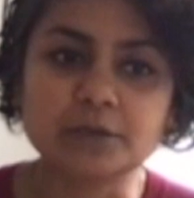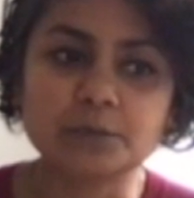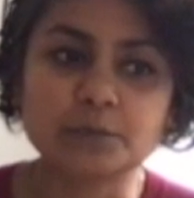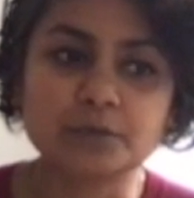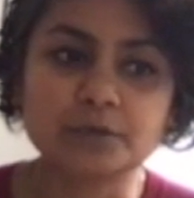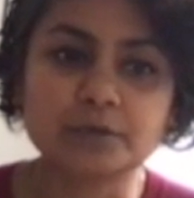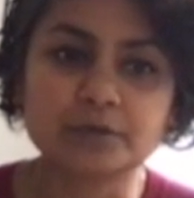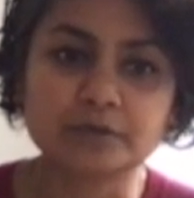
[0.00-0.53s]

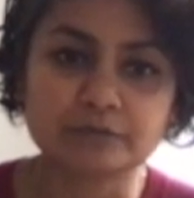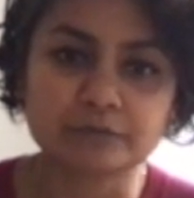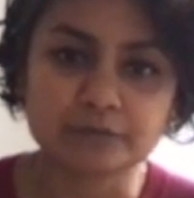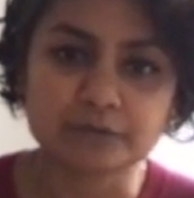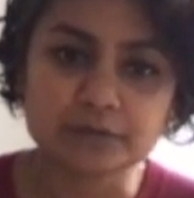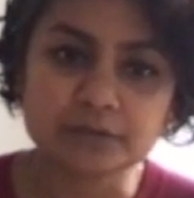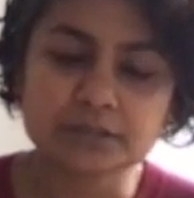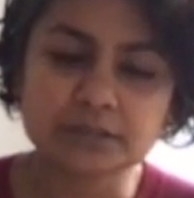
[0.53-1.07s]
were
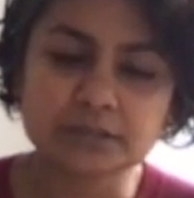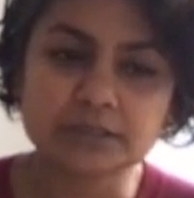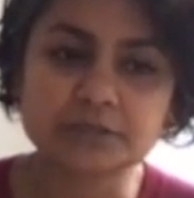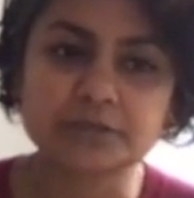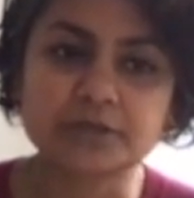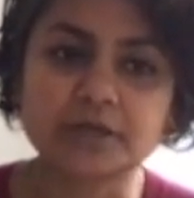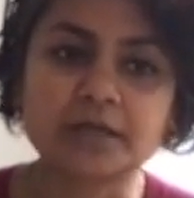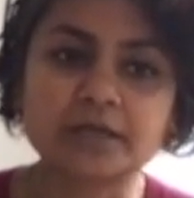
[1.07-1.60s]
first
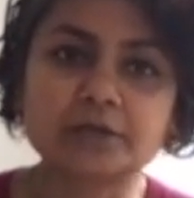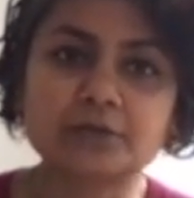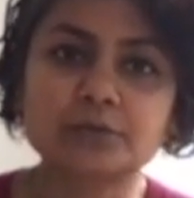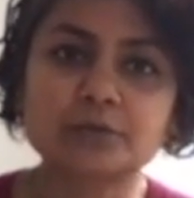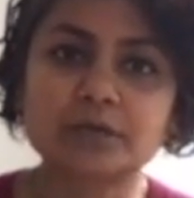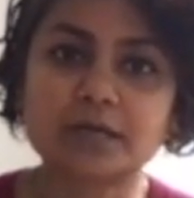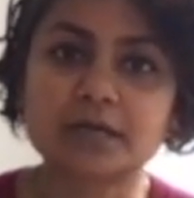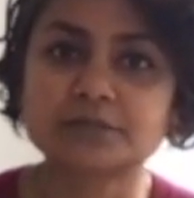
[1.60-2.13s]
trying to
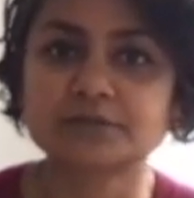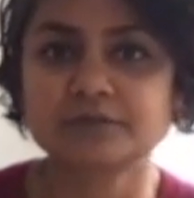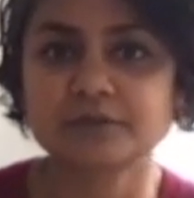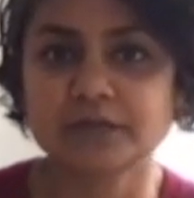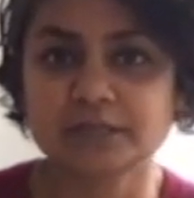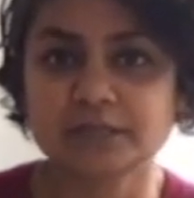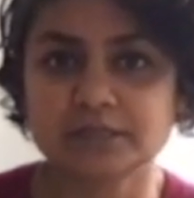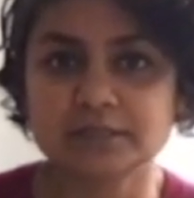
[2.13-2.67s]

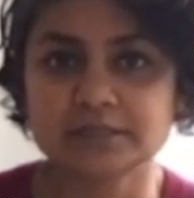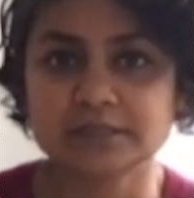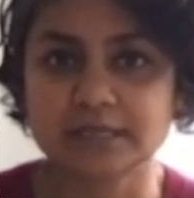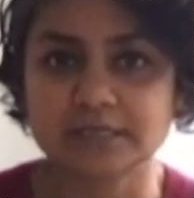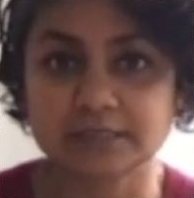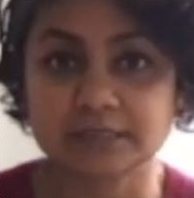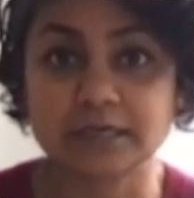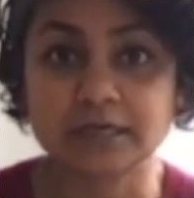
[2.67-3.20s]
classify this
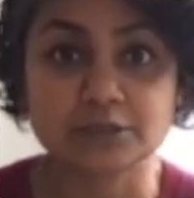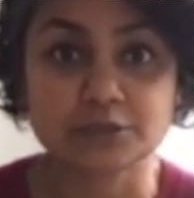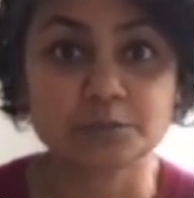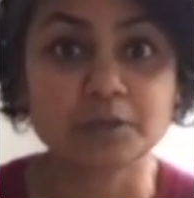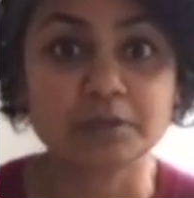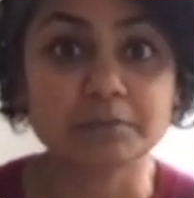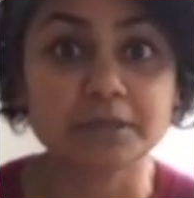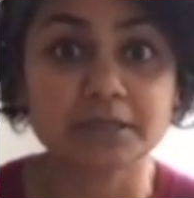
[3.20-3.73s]
as a class
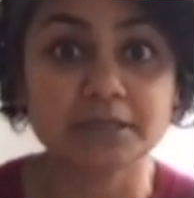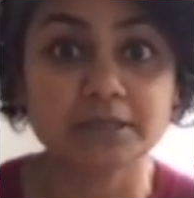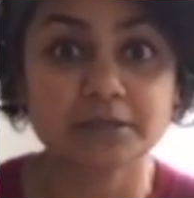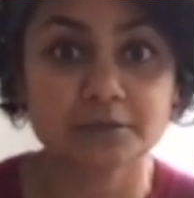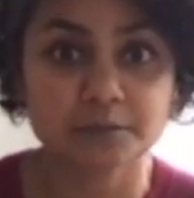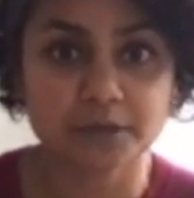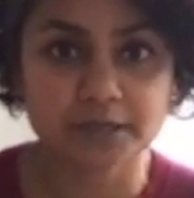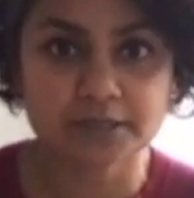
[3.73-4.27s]
1 medical
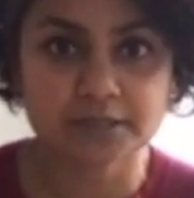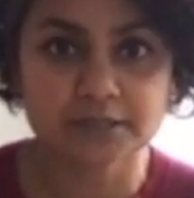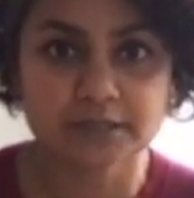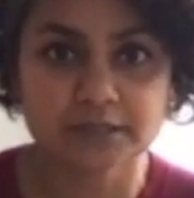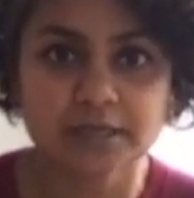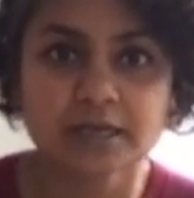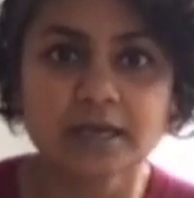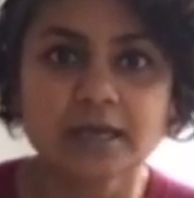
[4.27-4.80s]
device,
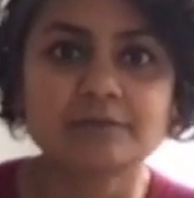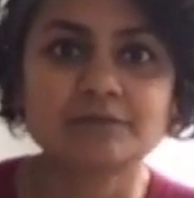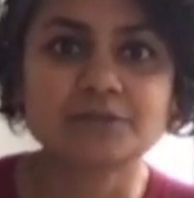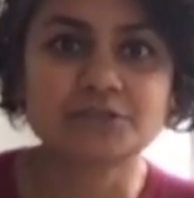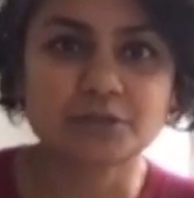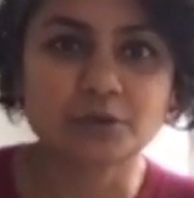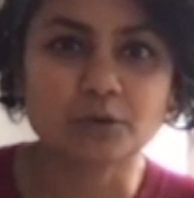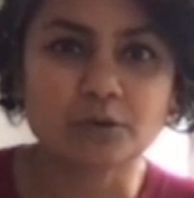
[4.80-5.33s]

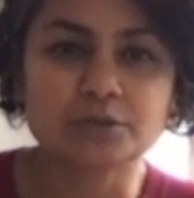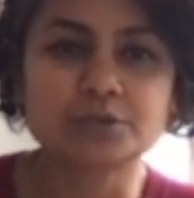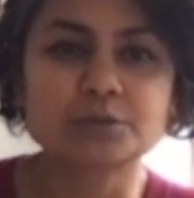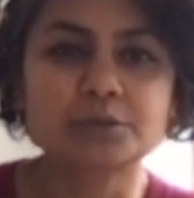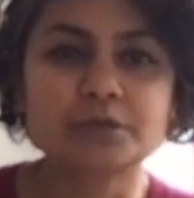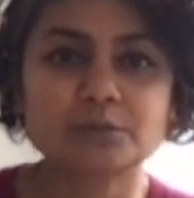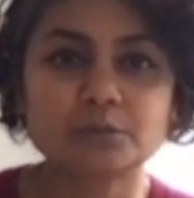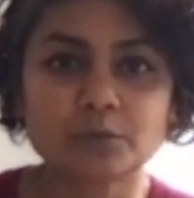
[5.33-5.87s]
which also
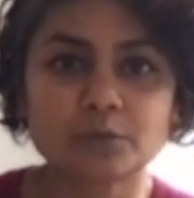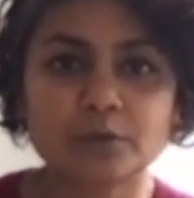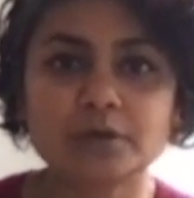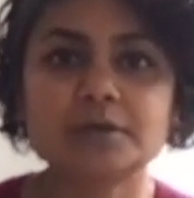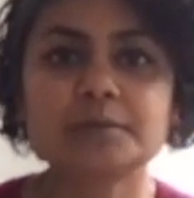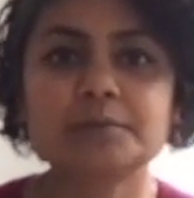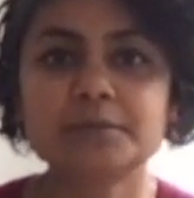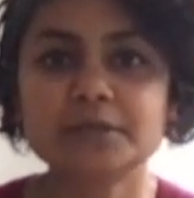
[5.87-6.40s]

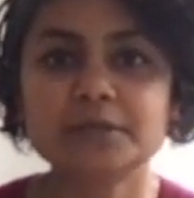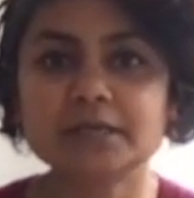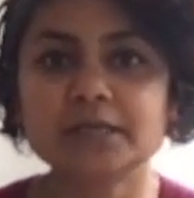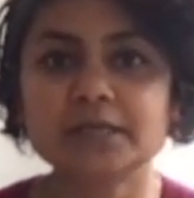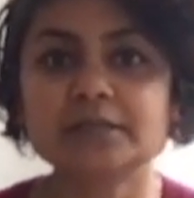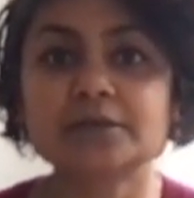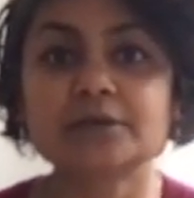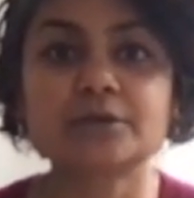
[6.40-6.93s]
involved
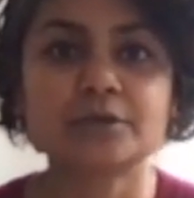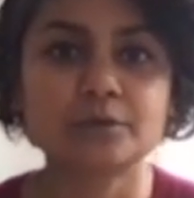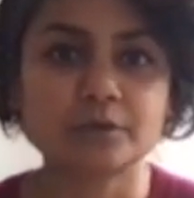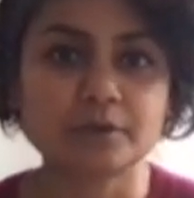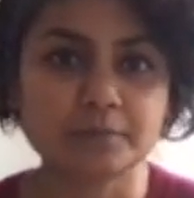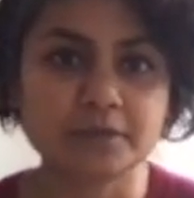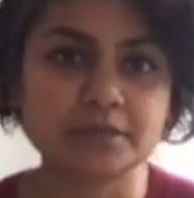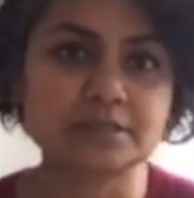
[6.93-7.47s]
building the
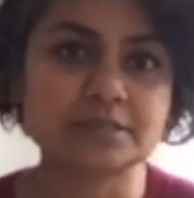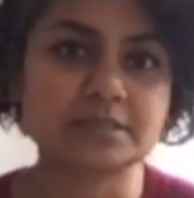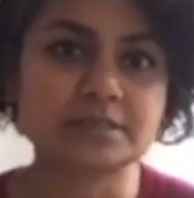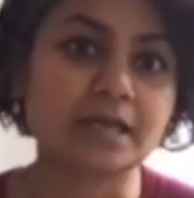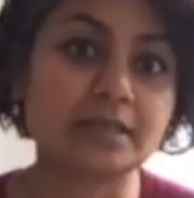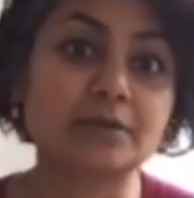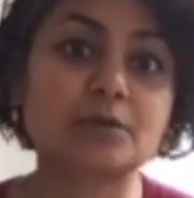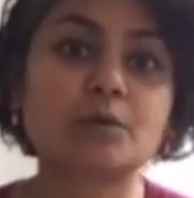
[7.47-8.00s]
QMS
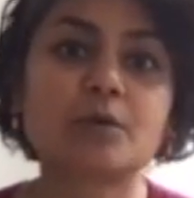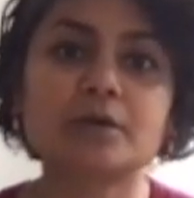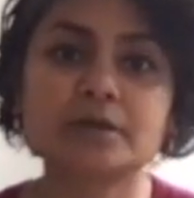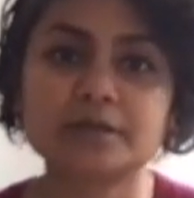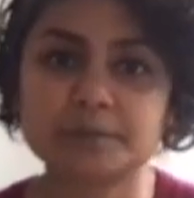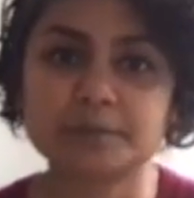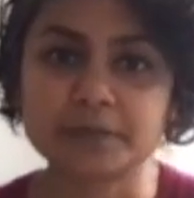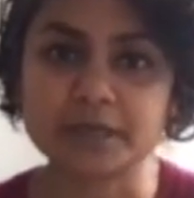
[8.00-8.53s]
and the
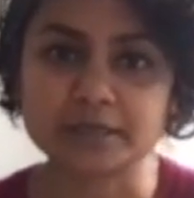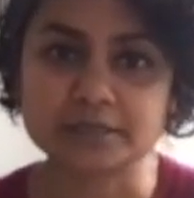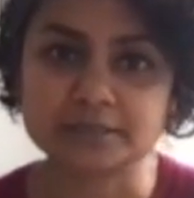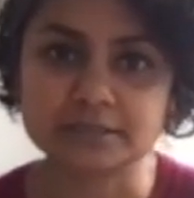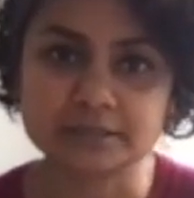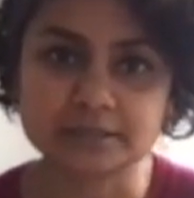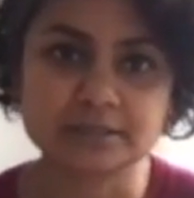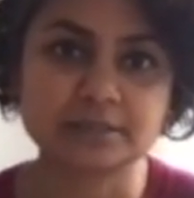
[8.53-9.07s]
quality
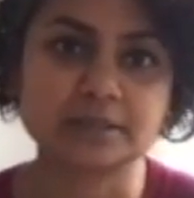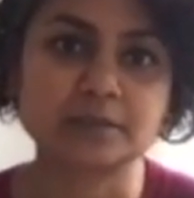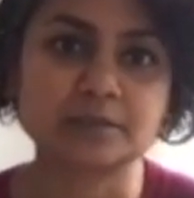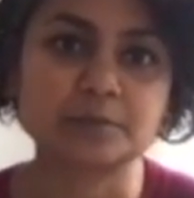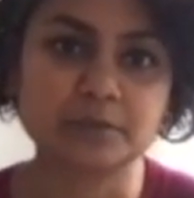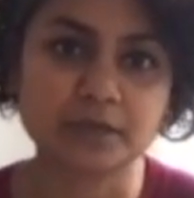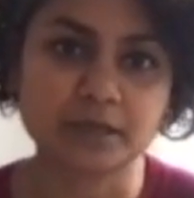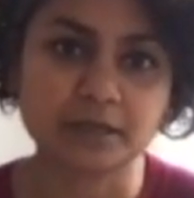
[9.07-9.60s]
practices and the
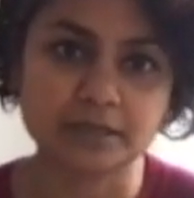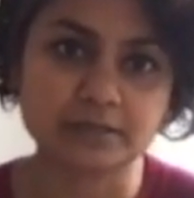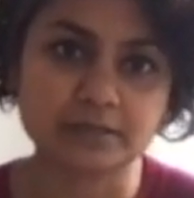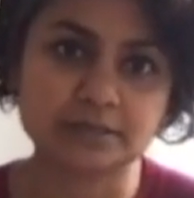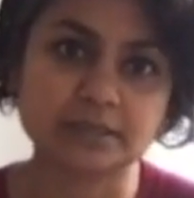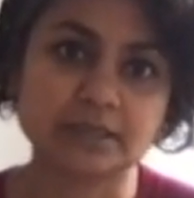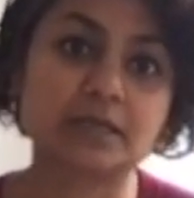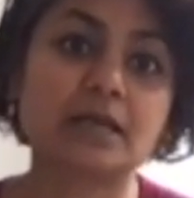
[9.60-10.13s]
compliance
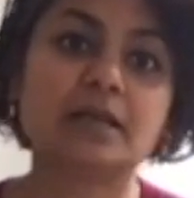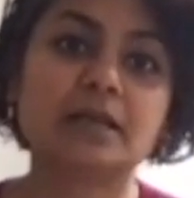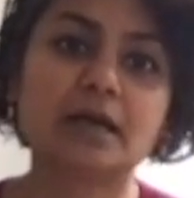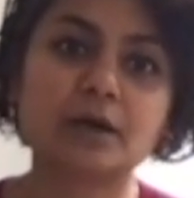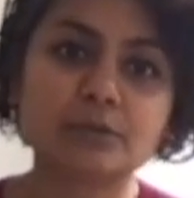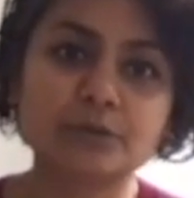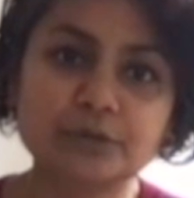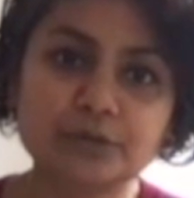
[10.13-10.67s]
that
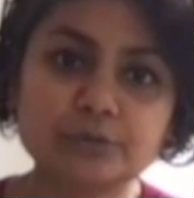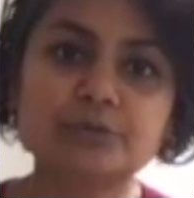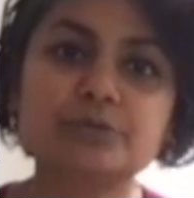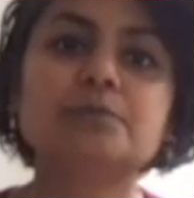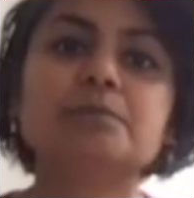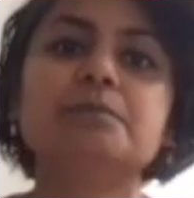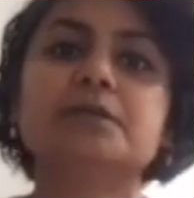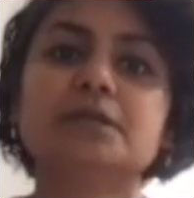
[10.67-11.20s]
allowed you to
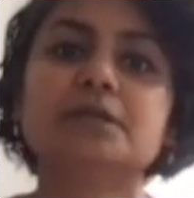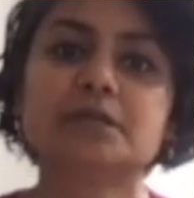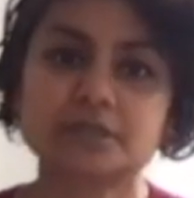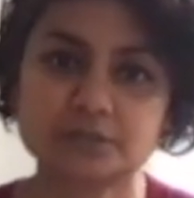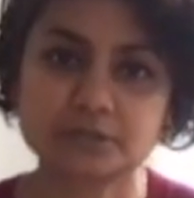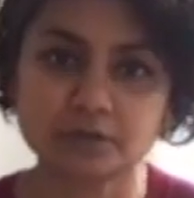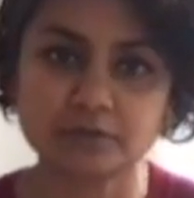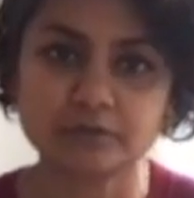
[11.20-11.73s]
build a
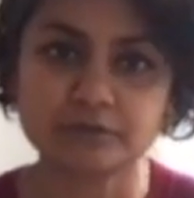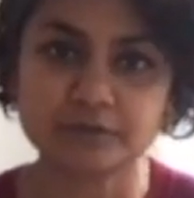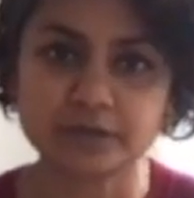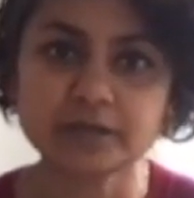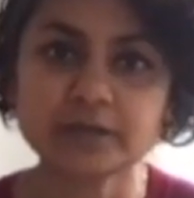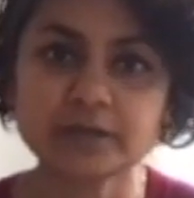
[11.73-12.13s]
software